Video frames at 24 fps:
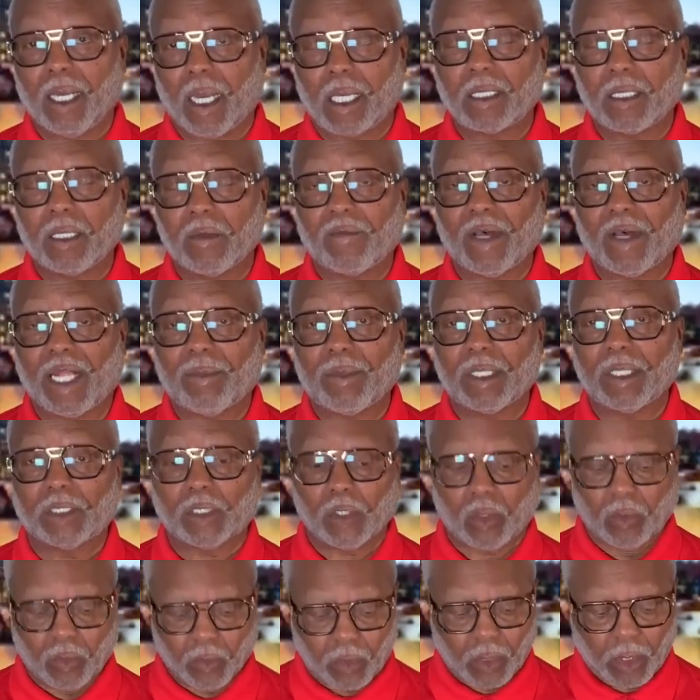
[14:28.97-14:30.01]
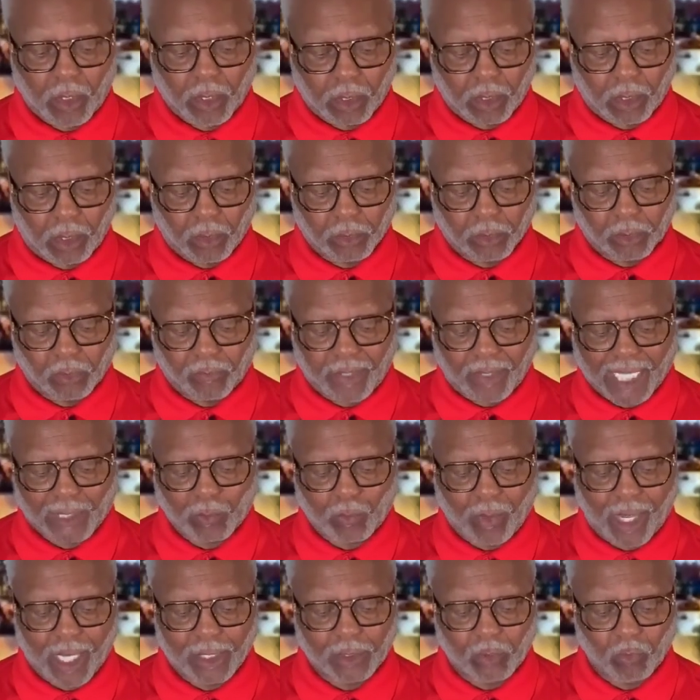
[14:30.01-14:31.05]
you follow me? So, you know, so that's
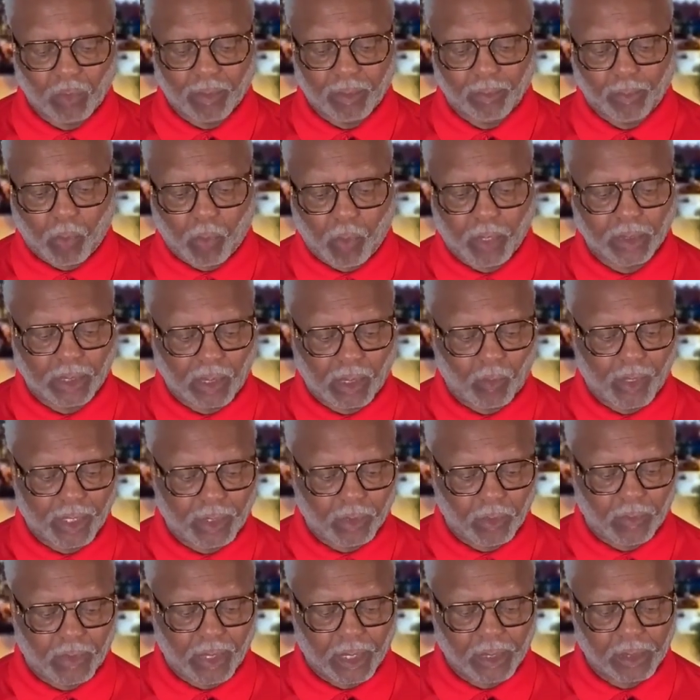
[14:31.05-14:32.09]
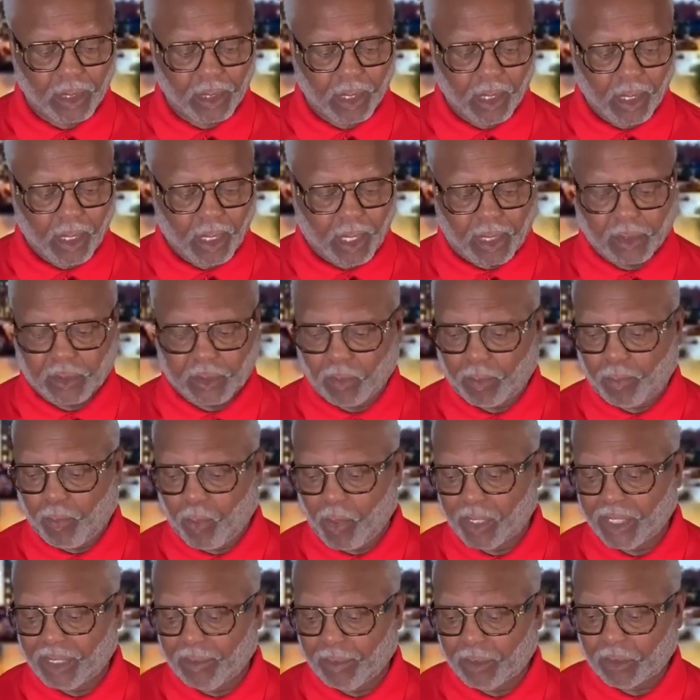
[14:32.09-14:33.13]
why it's so important that we do this. And so
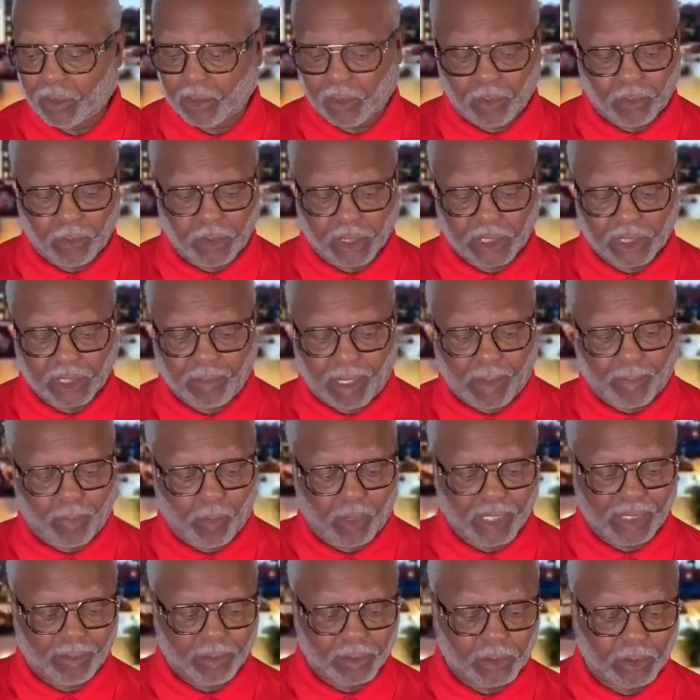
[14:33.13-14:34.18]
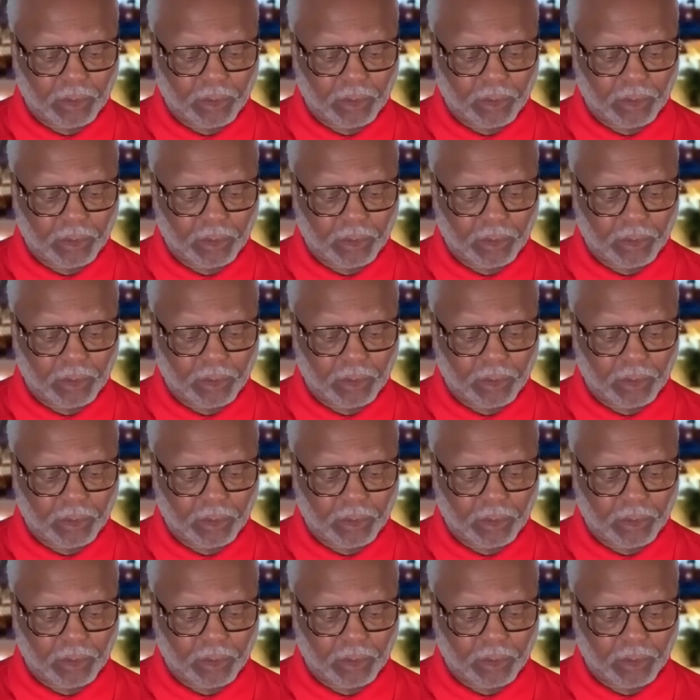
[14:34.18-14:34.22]
point number two, this is my point number